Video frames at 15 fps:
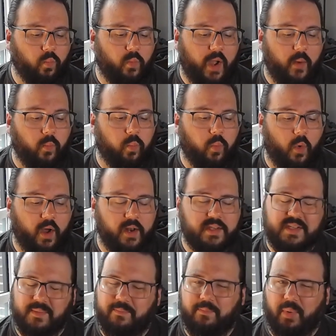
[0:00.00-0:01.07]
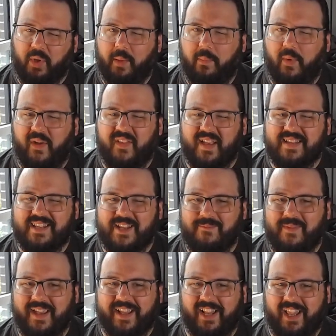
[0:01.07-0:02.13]
I wanted to bullet point this and
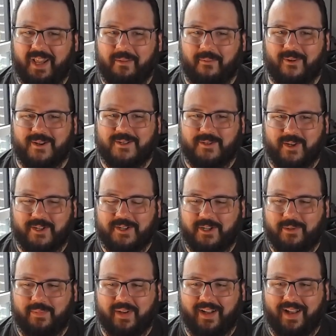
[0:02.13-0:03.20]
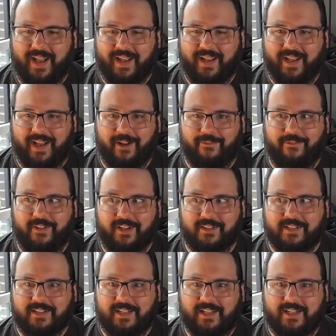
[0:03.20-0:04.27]
make it a little bit more structured, but I kind of failed
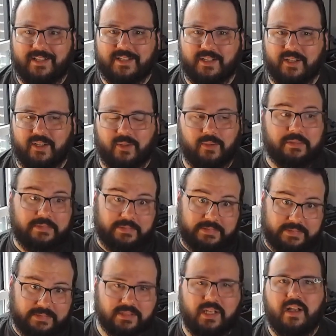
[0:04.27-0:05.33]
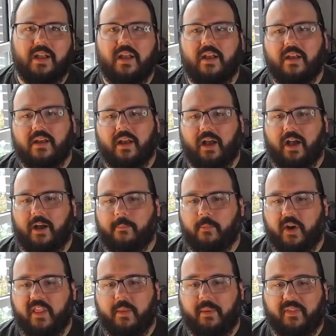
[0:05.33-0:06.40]
at that. So
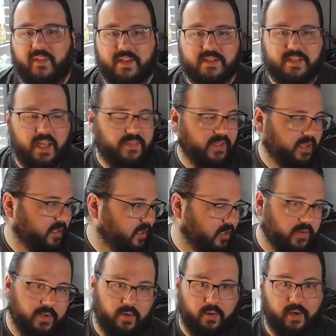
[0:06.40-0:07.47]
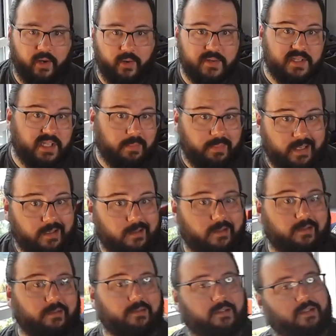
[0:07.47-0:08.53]
one of the big things I think you could already notice in the background,